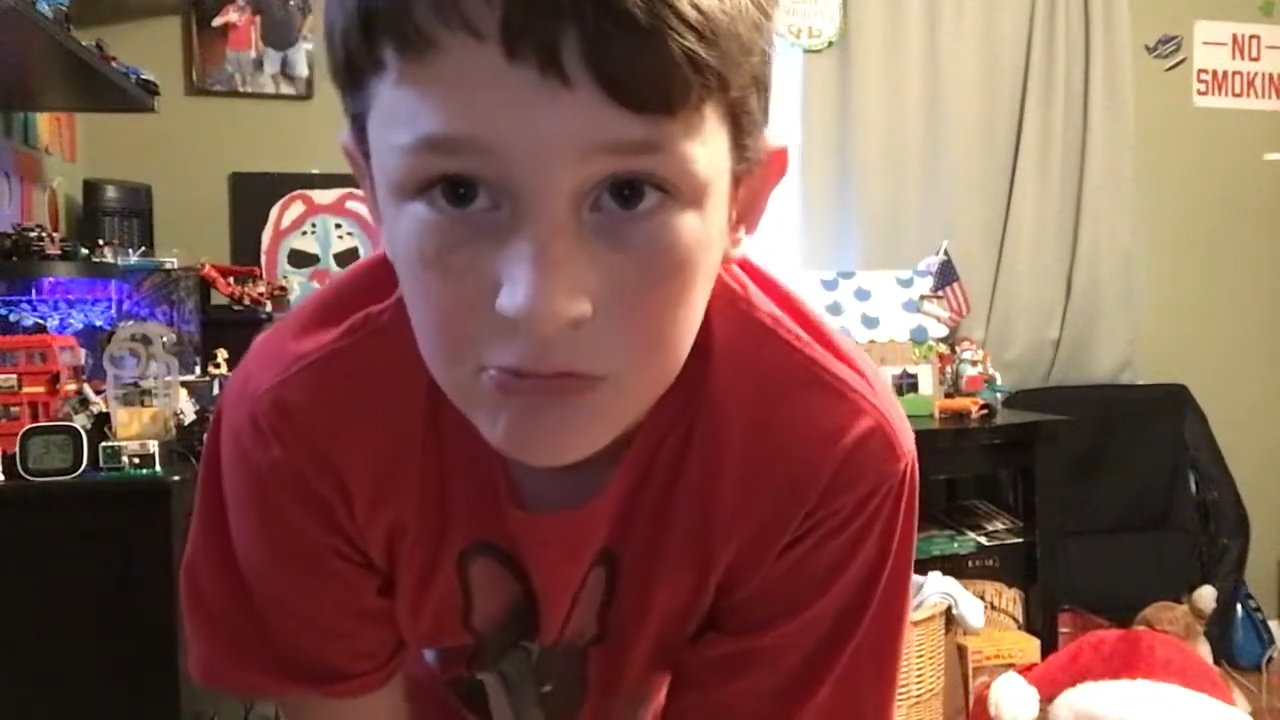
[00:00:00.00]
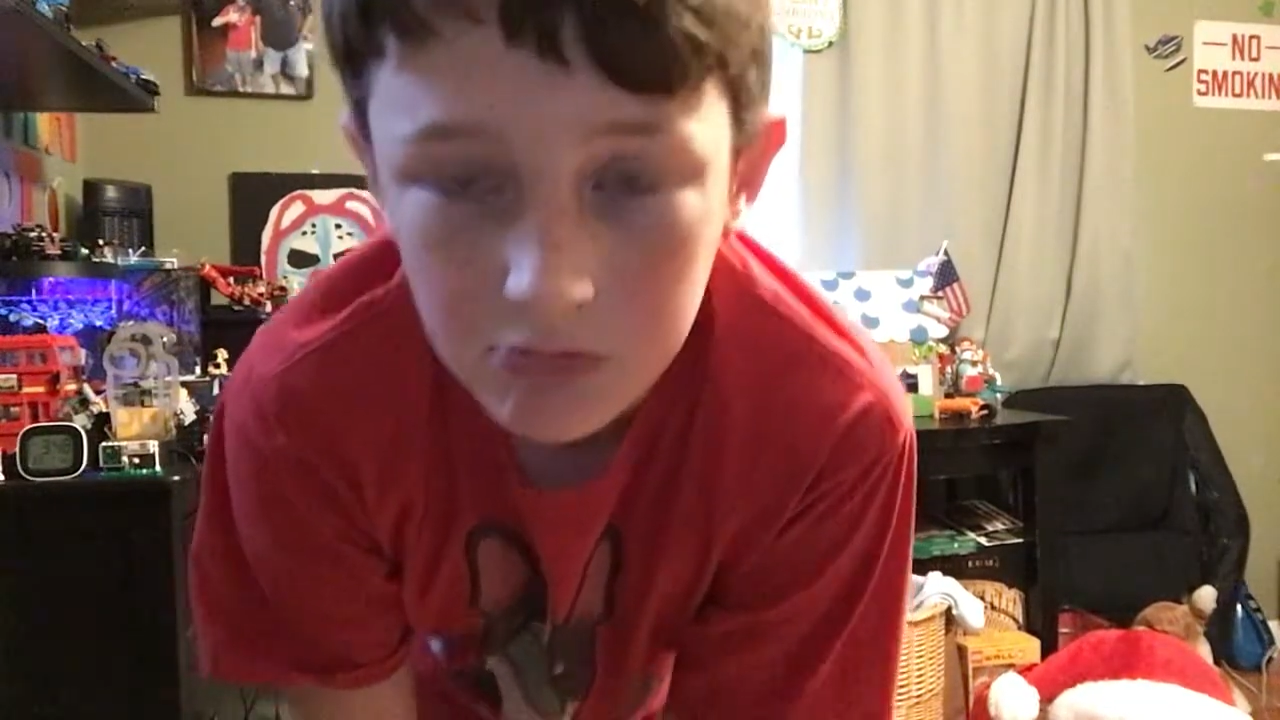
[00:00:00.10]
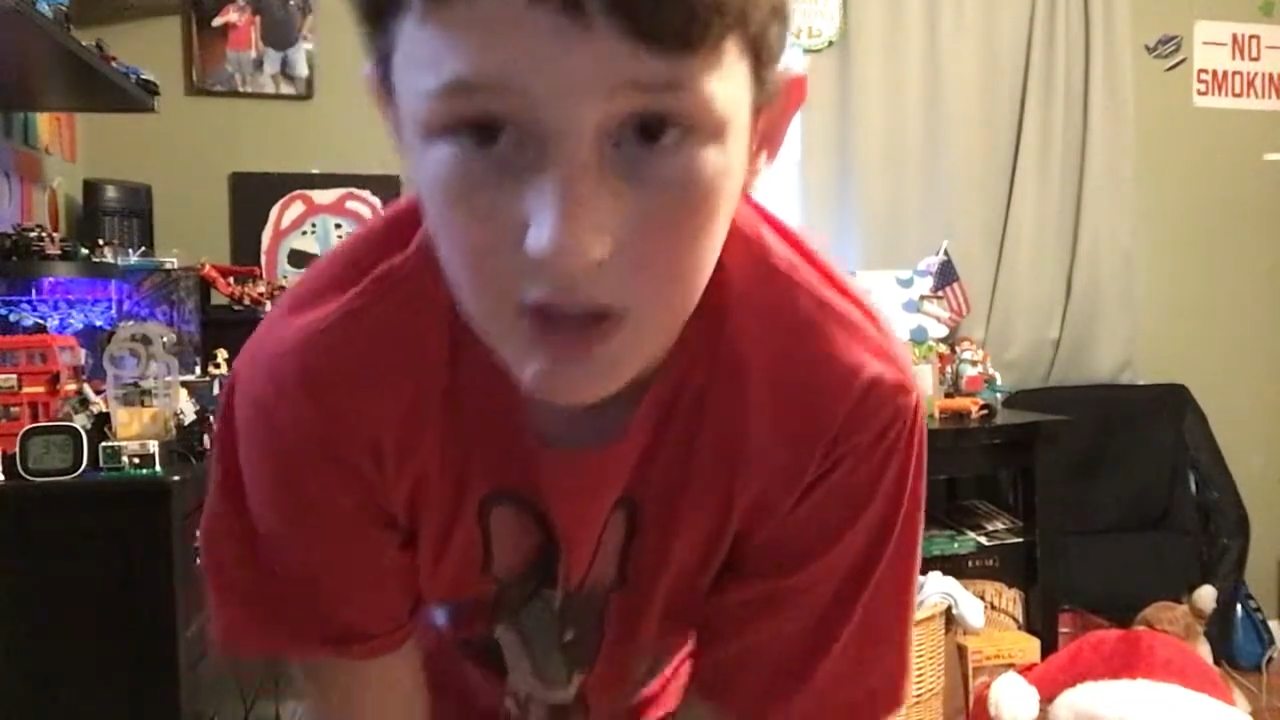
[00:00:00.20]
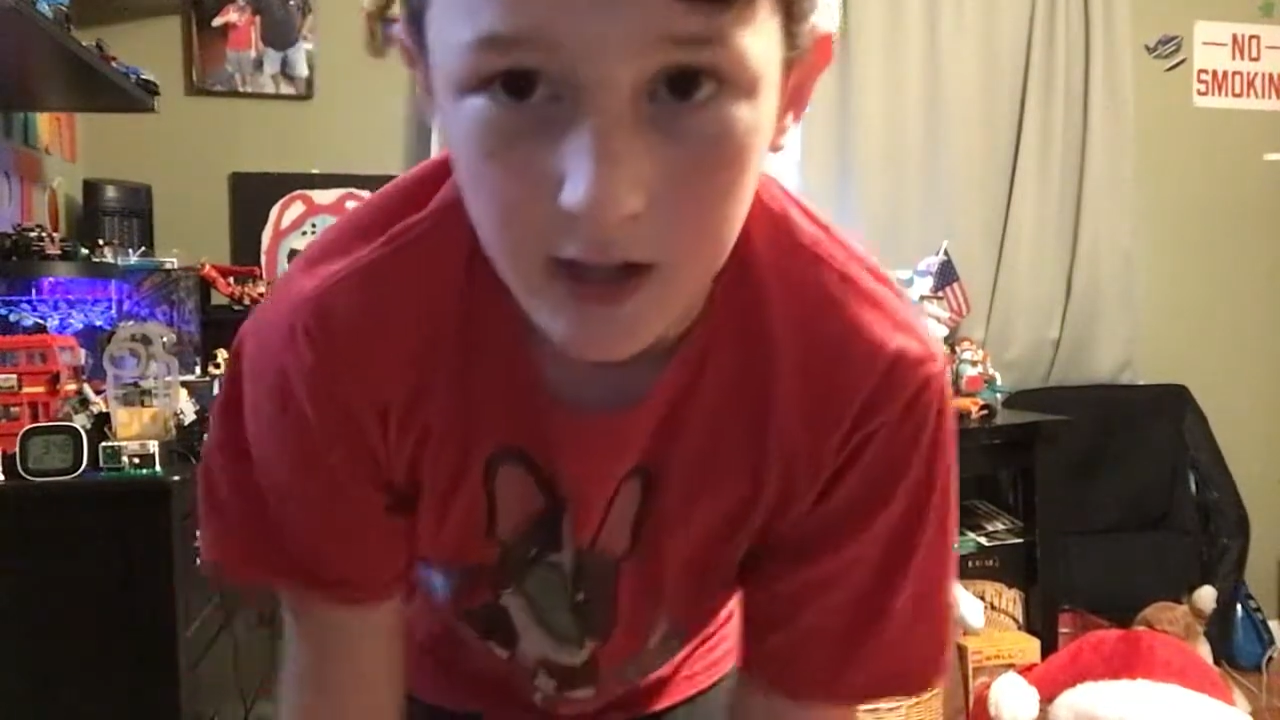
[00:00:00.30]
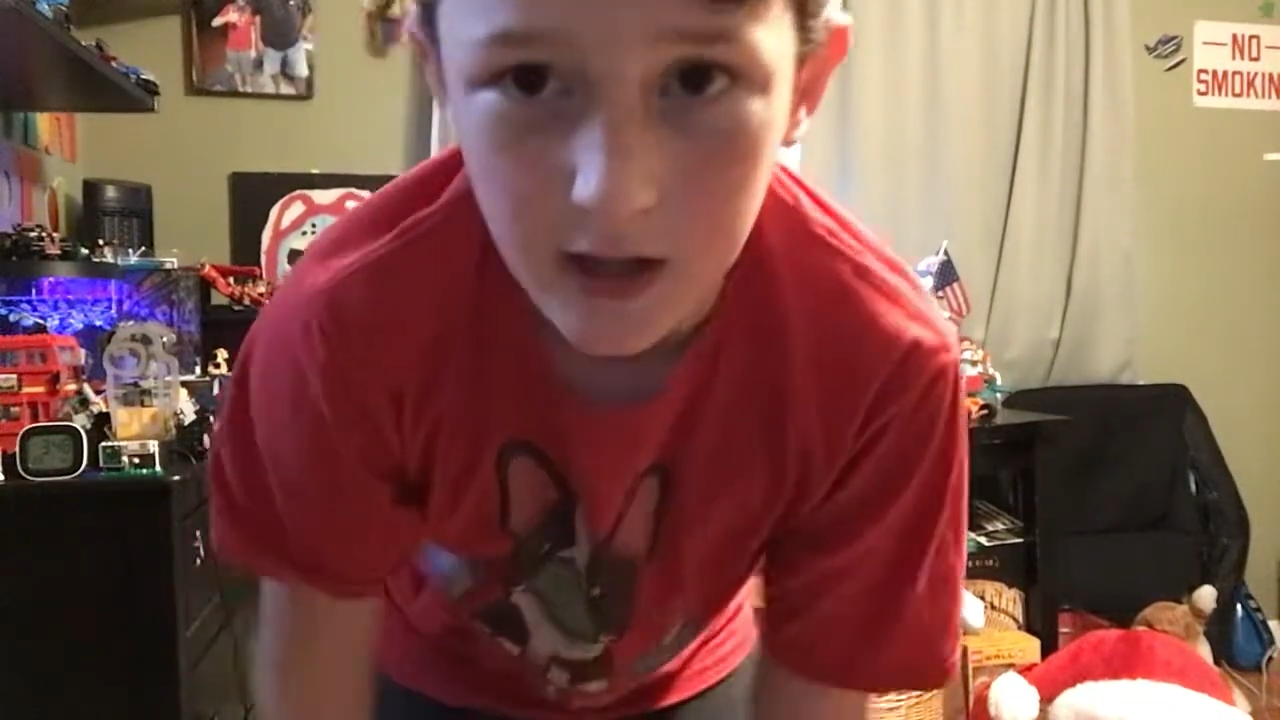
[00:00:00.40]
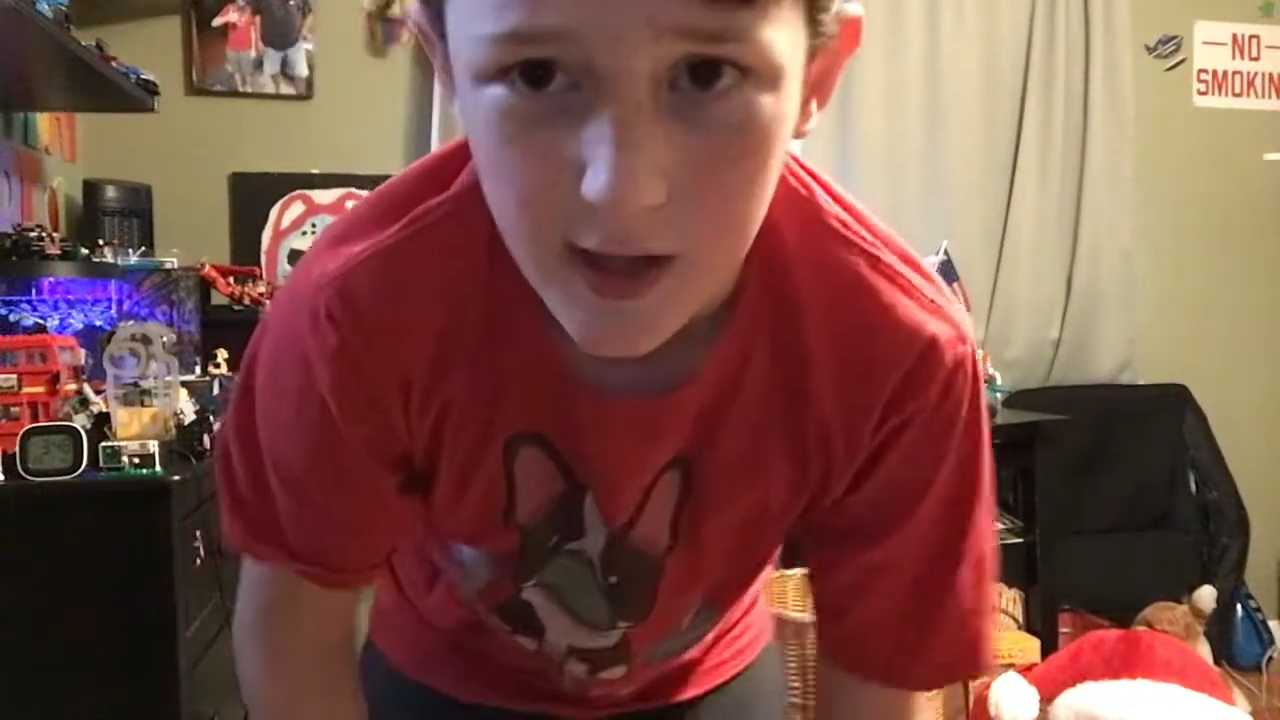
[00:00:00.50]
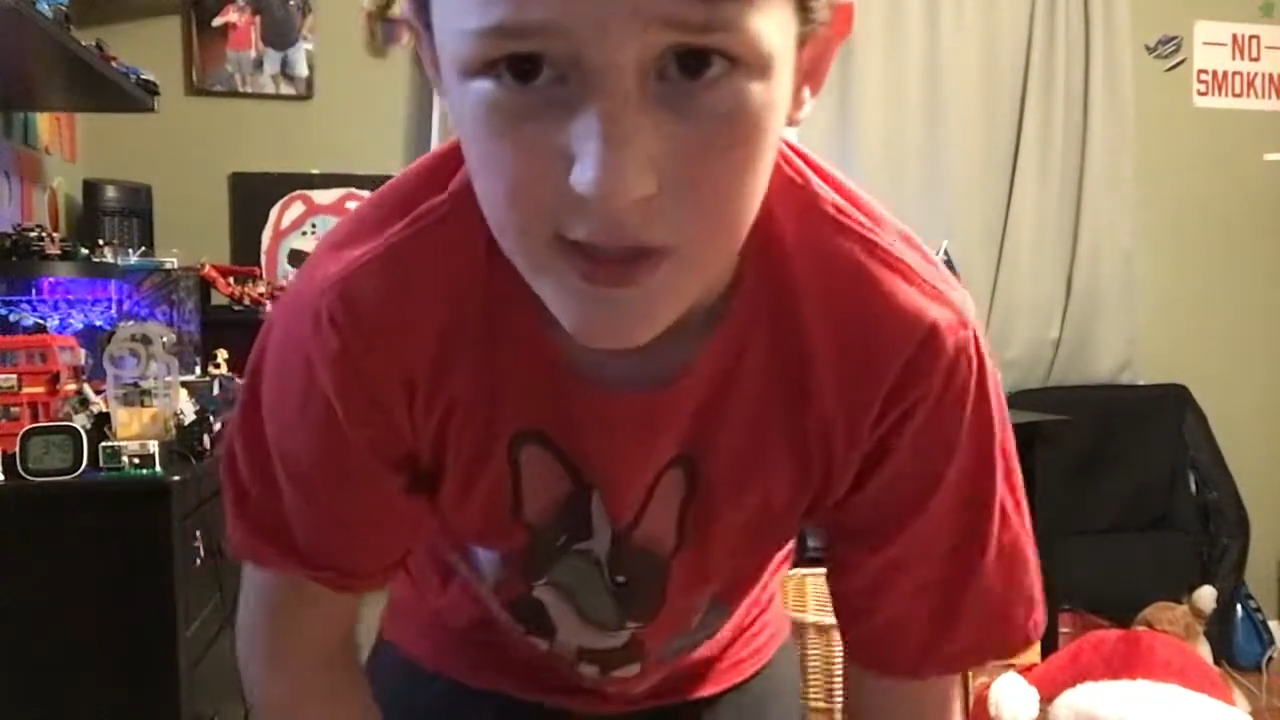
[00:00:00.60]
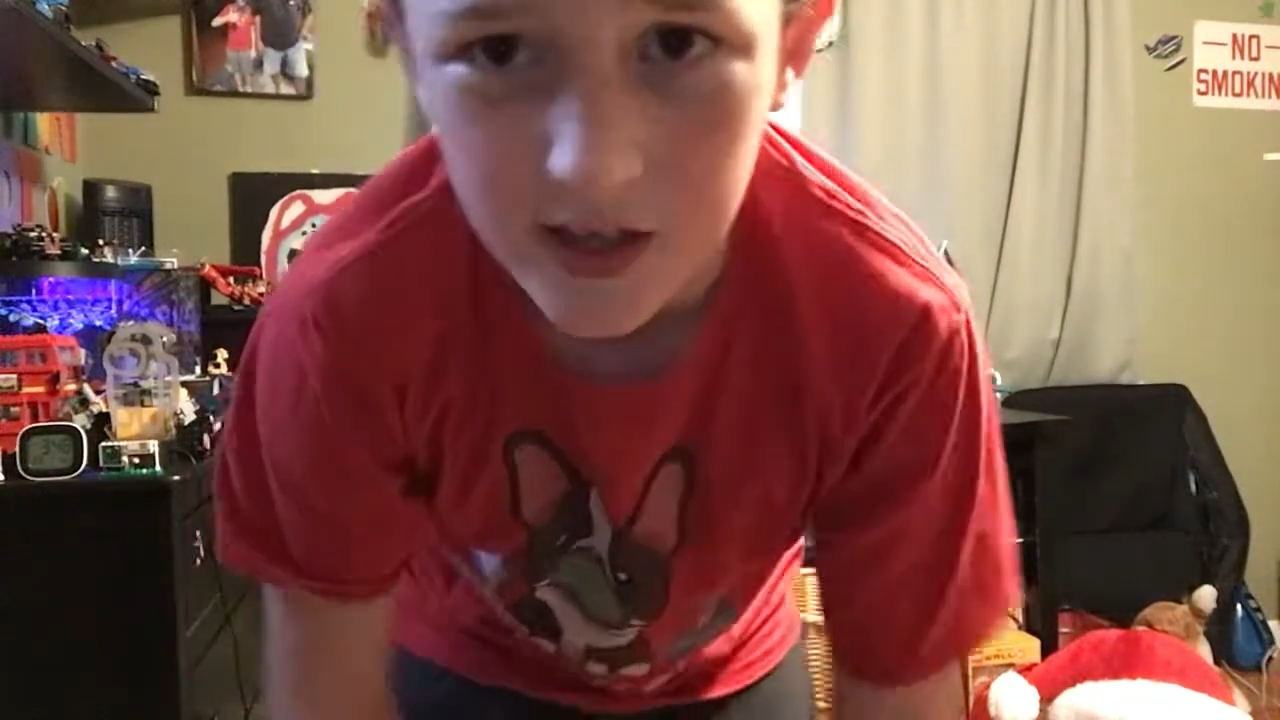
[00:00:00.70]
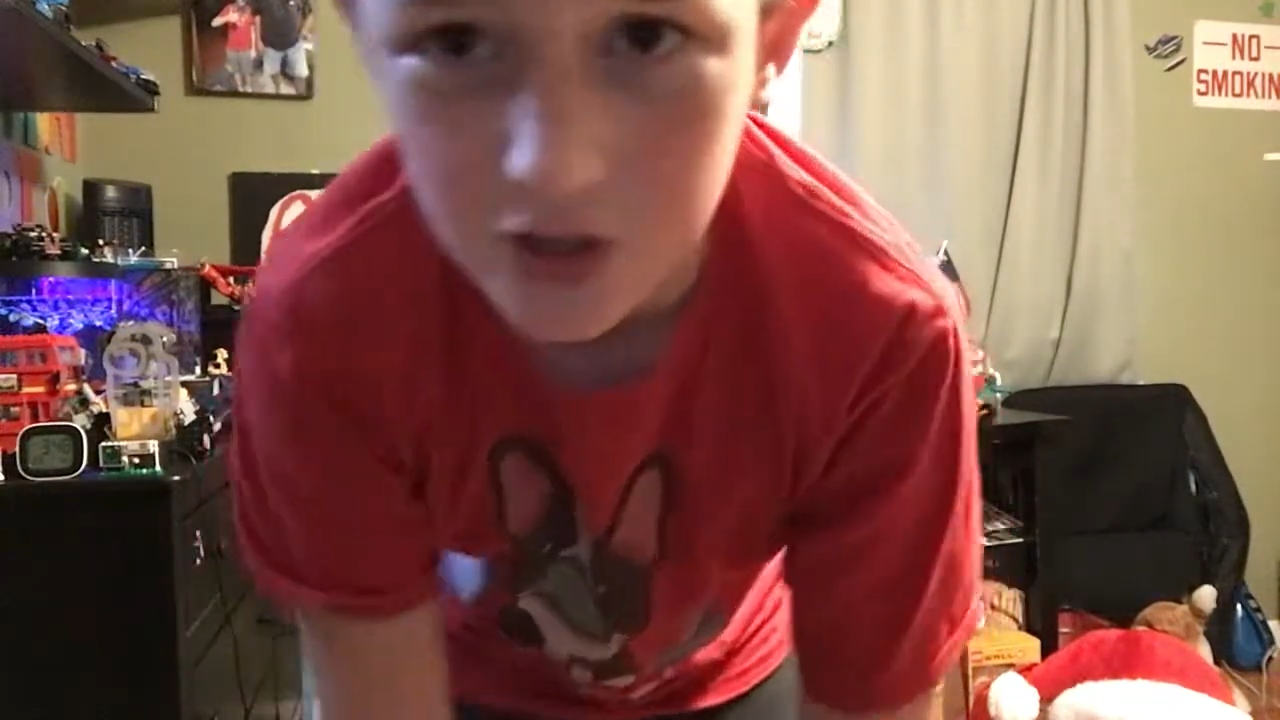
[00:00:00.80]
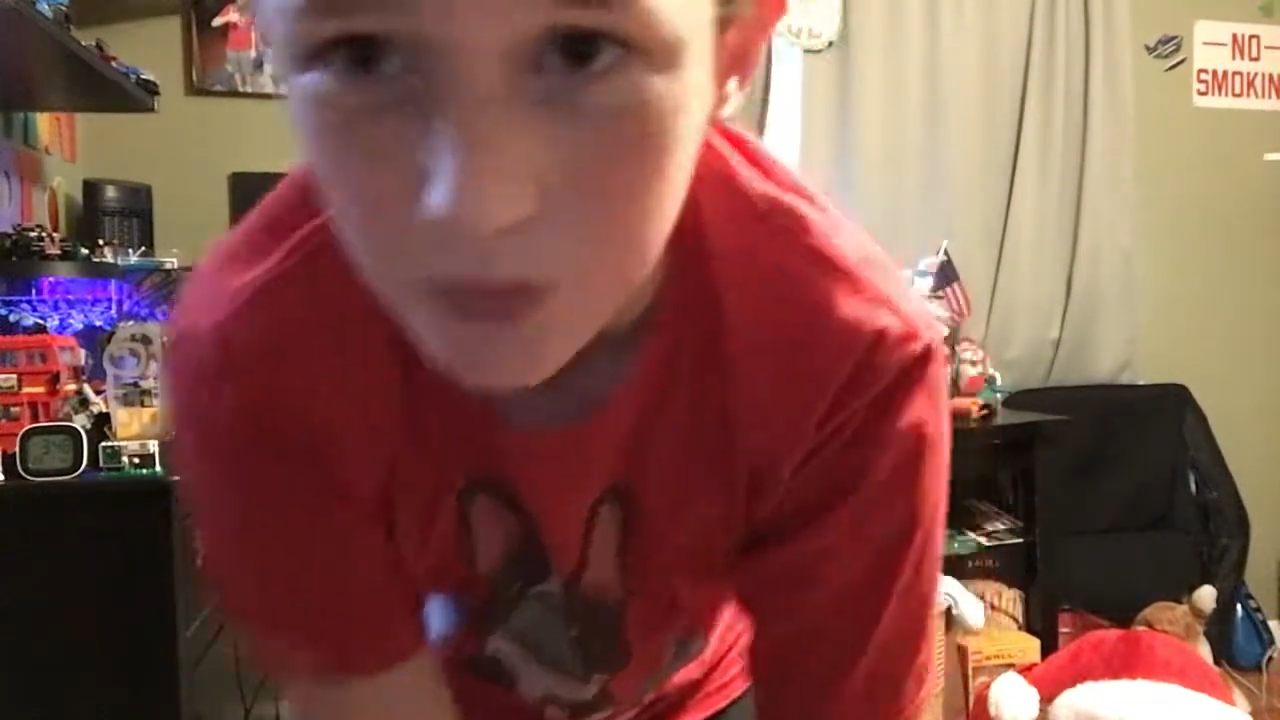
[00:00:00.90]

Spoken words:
Yeah, I think it